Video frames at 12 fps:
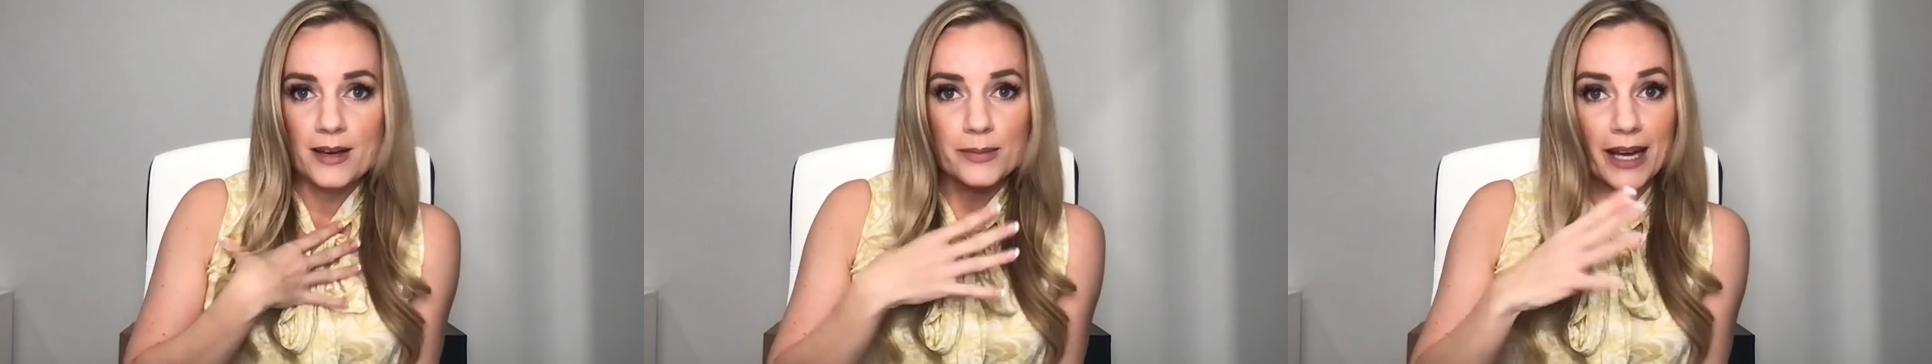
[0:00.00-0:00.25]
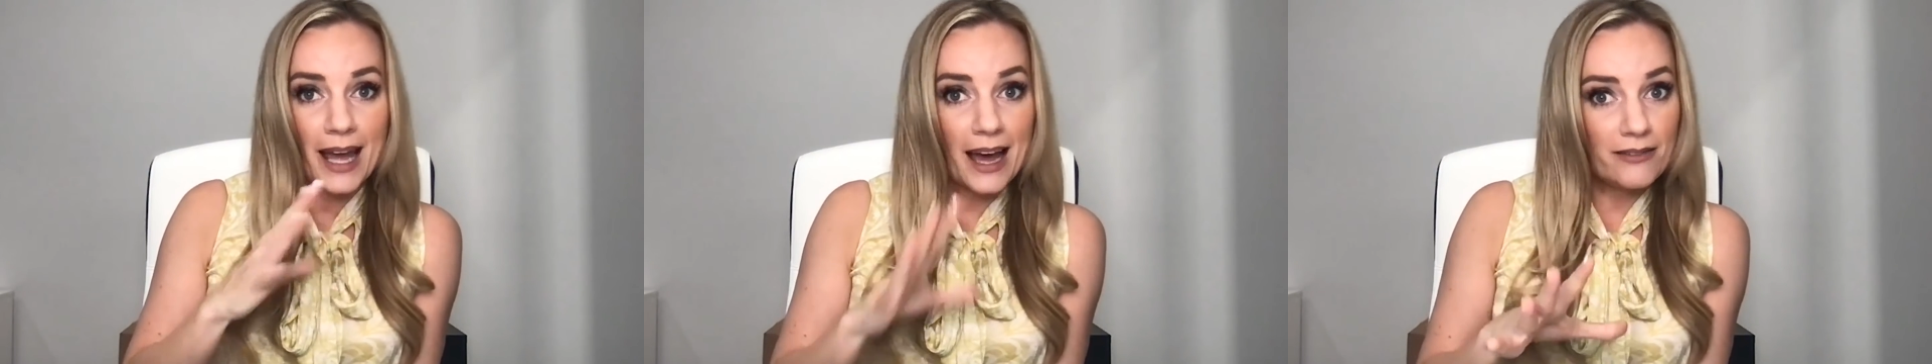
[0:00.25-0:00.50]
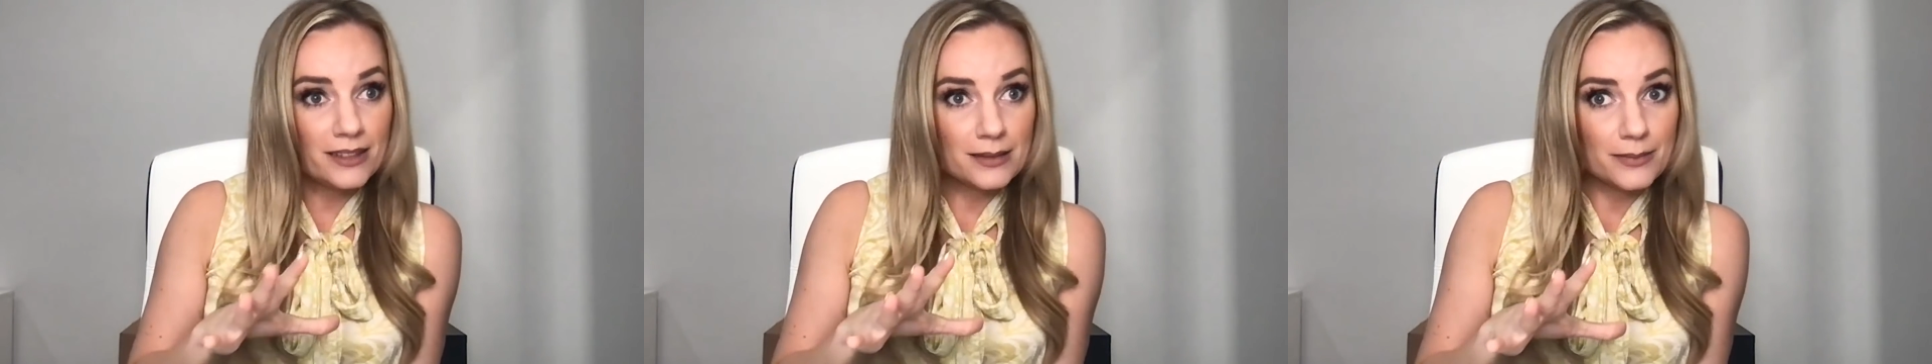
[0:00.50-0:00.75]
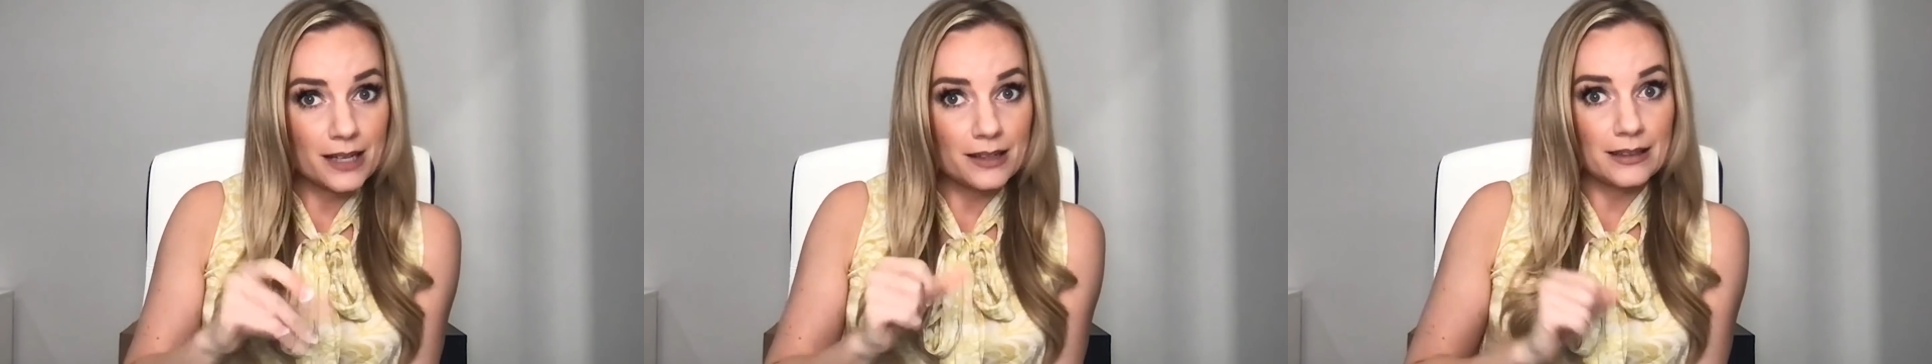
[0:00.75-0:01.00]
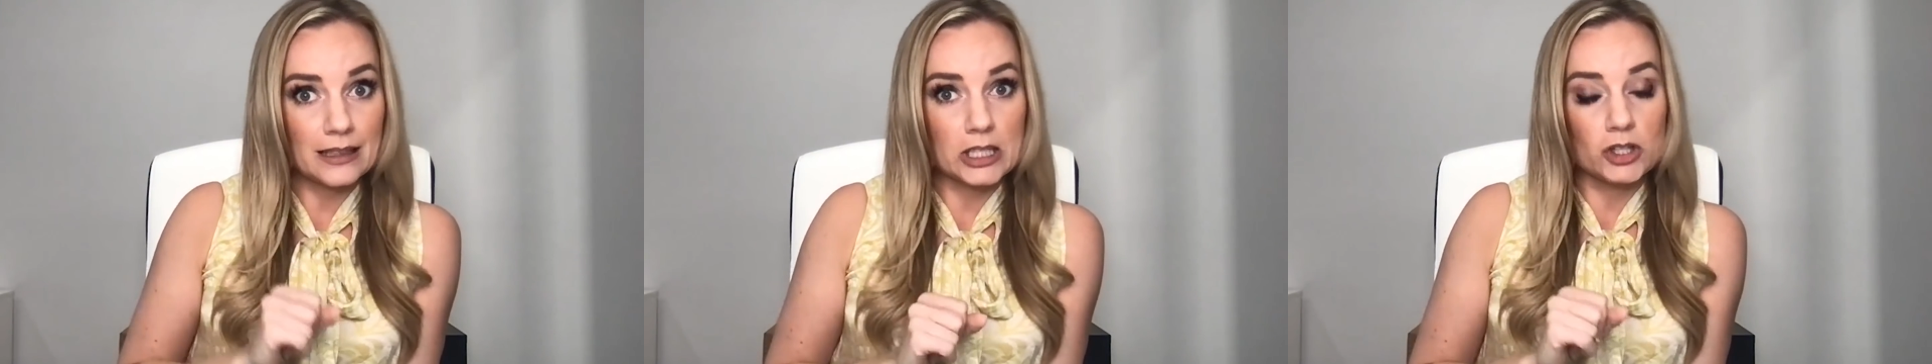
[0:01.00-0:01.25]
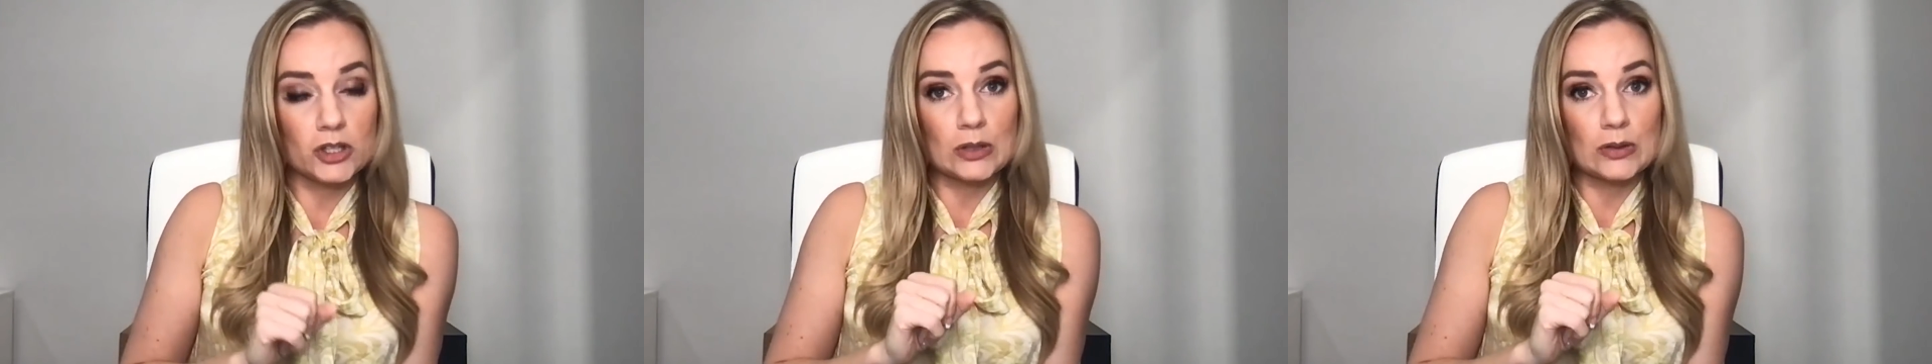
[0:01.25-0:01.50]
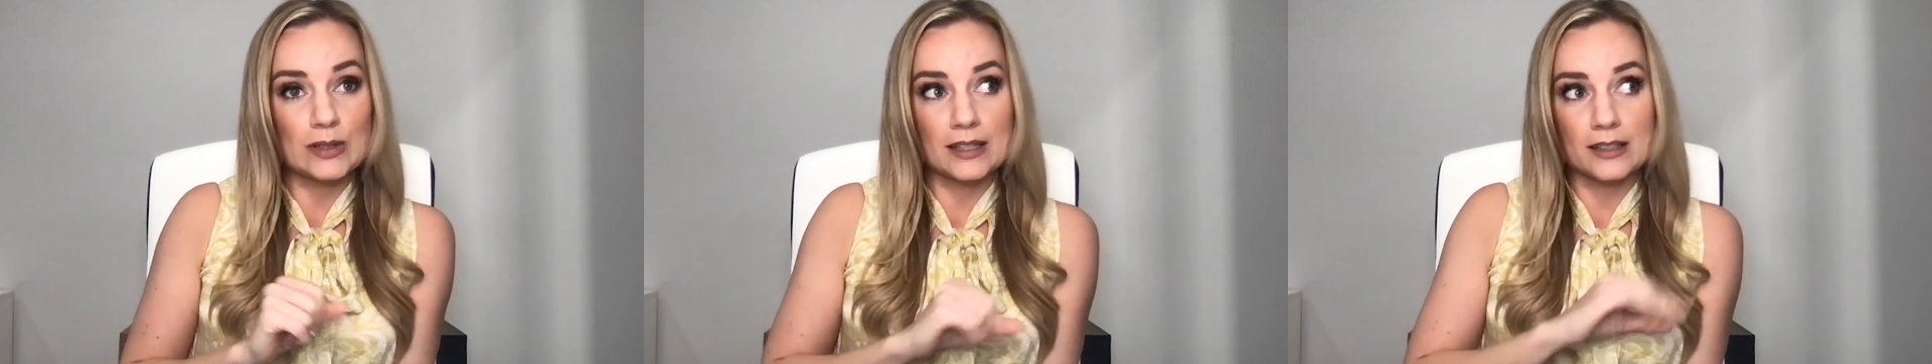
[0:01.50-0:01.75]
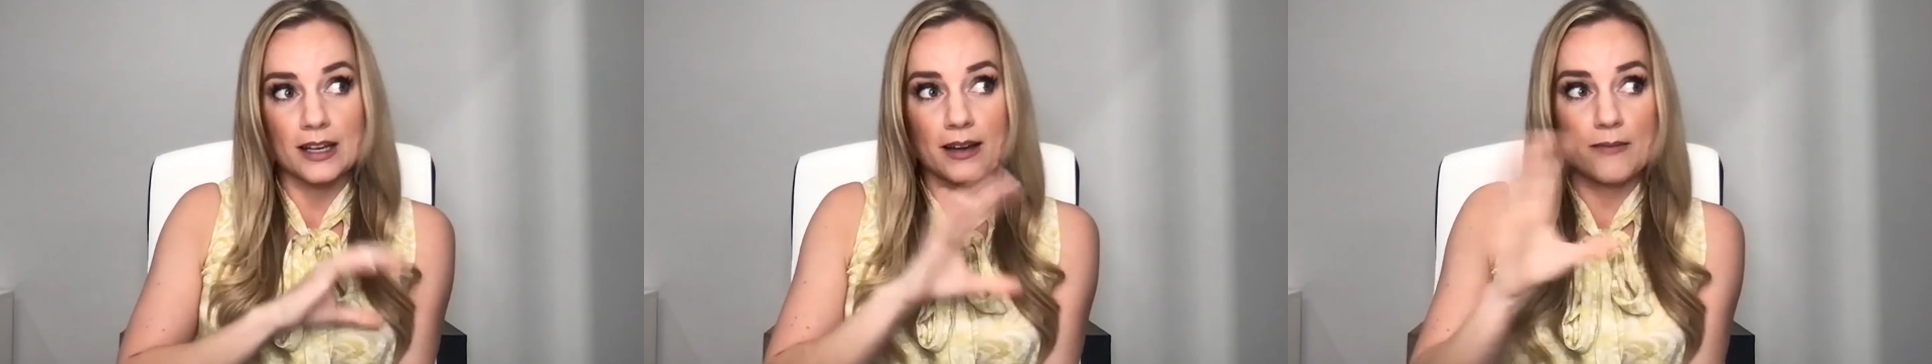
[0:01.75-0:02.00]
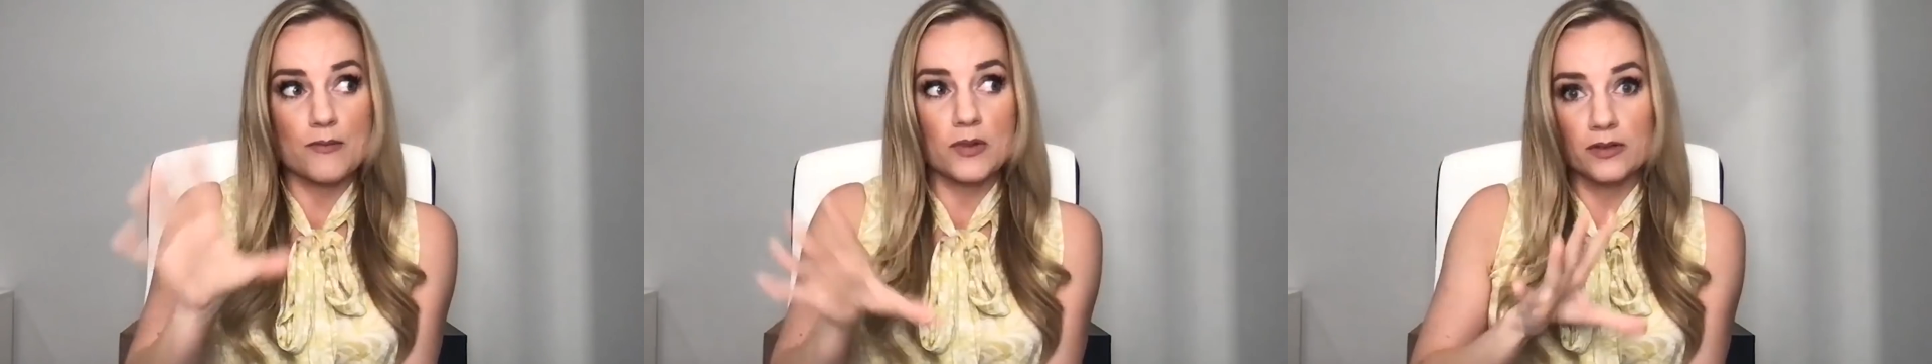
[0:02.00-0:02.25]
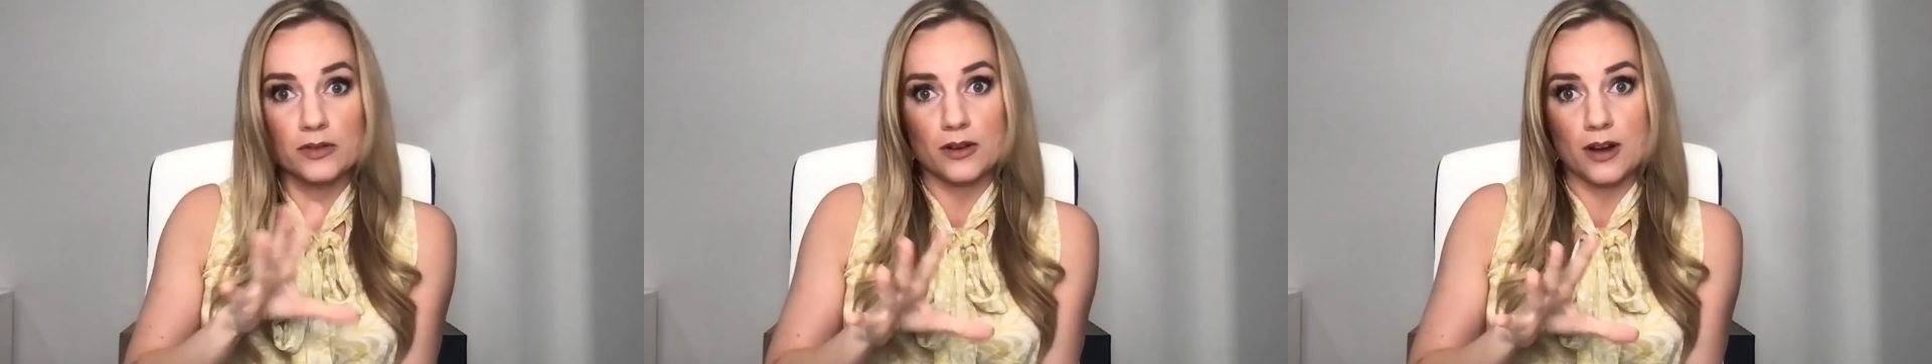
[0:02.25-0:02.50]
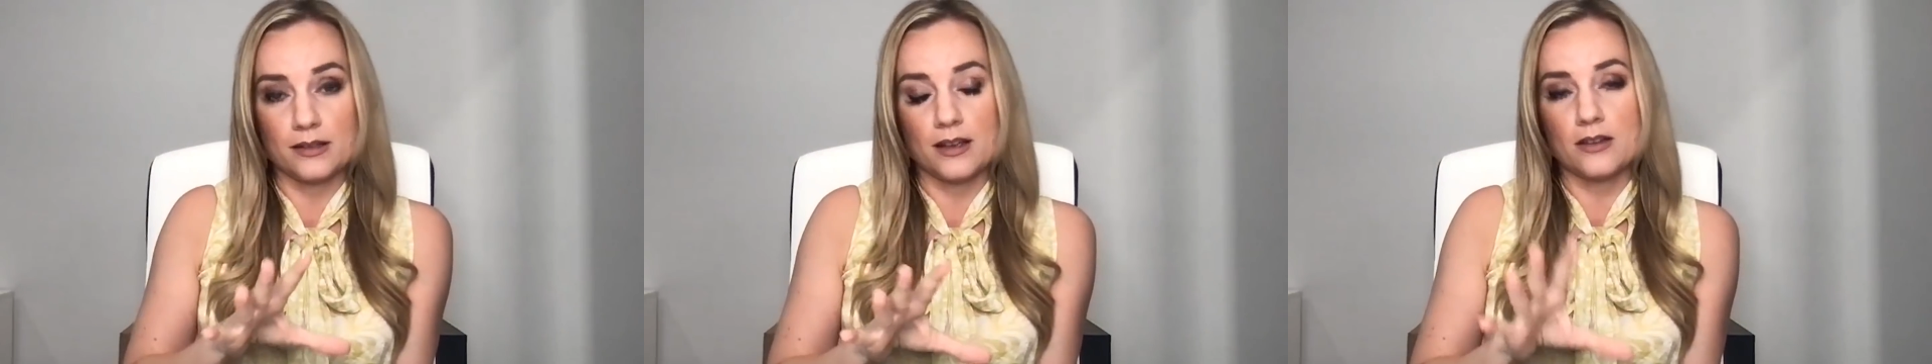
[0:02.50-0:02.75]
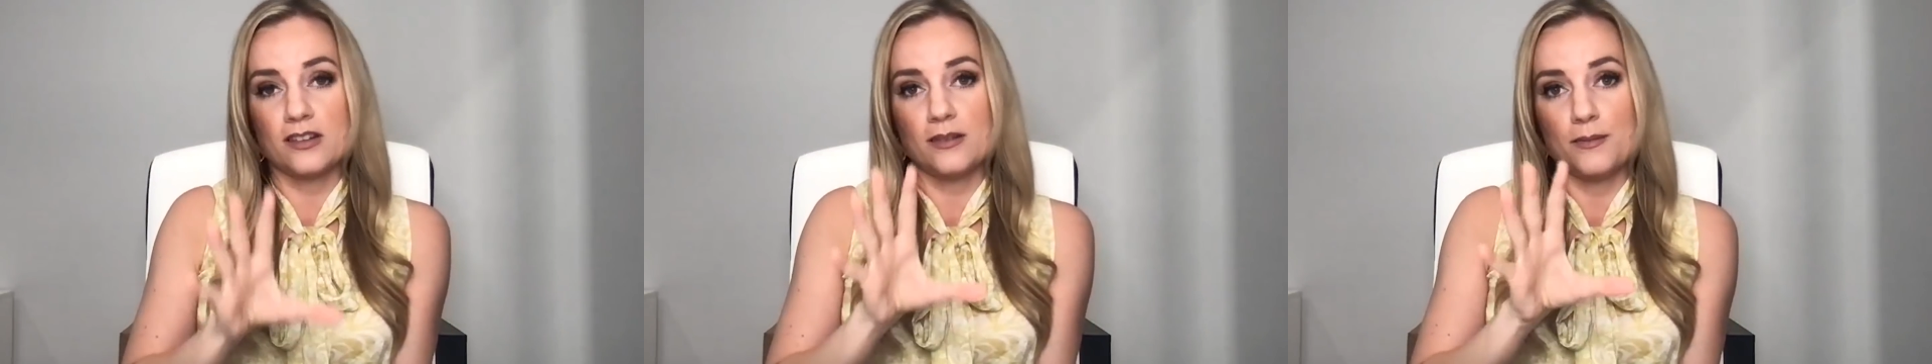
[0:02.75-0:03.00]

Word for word: Been having some editing issues as I move in transition,